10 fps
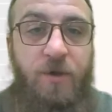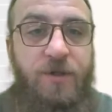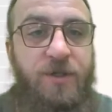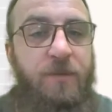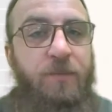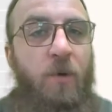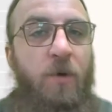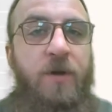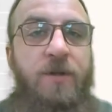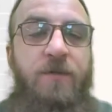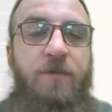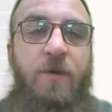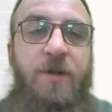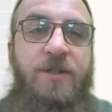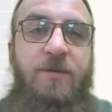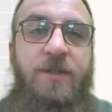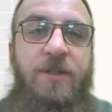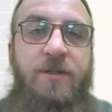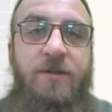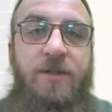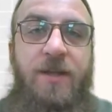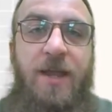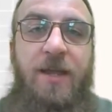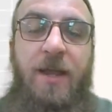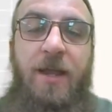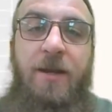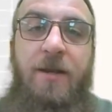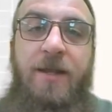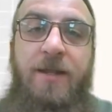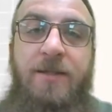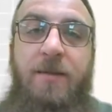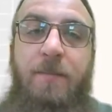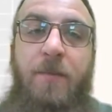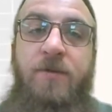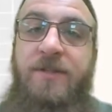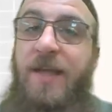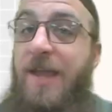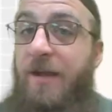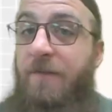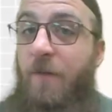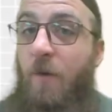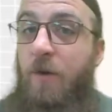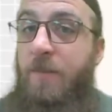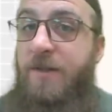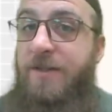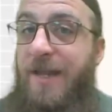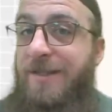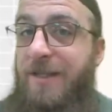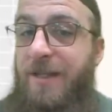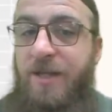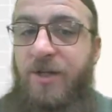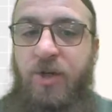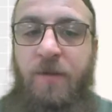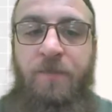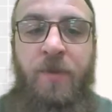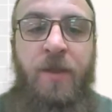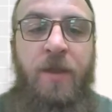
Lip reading: which is important if you want to see what this looks like in its mosaic form, its tessellation.